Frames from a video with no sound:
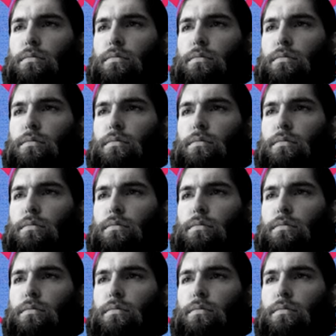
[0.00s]

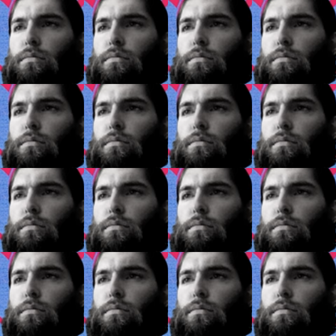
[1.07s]

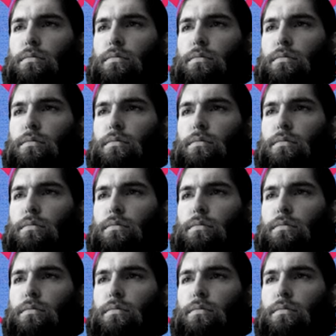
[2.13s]

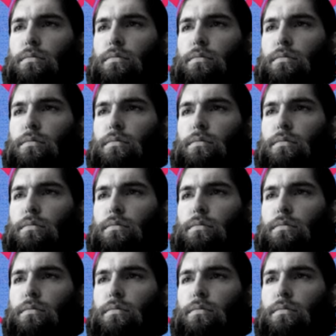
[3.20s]

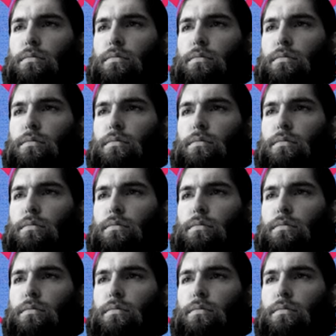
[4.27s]

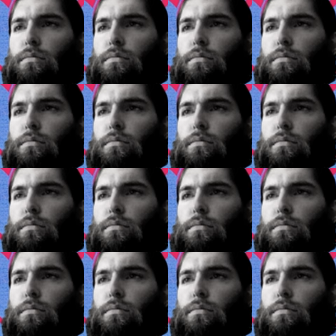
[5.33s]
[no speech]